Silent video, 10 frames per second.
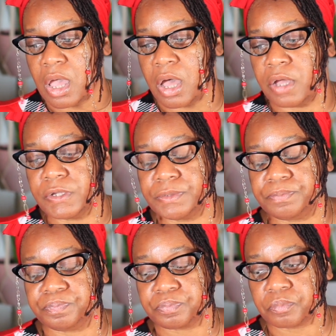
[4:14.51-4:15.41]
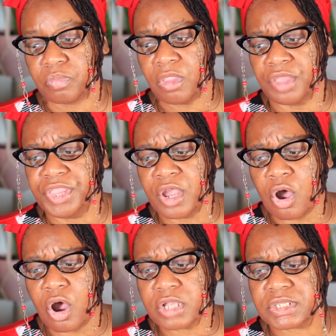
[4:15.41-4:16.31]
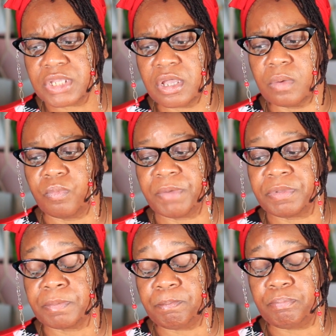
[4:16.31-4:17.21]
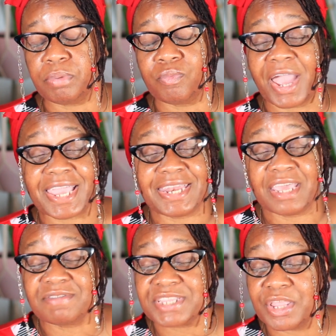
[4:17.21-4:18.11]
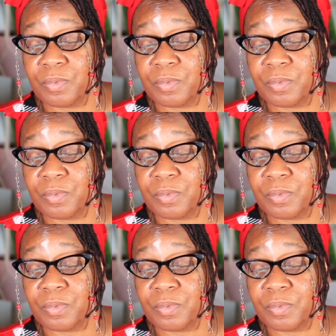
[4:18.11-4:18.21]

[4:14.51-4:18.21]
There are some reputable breeders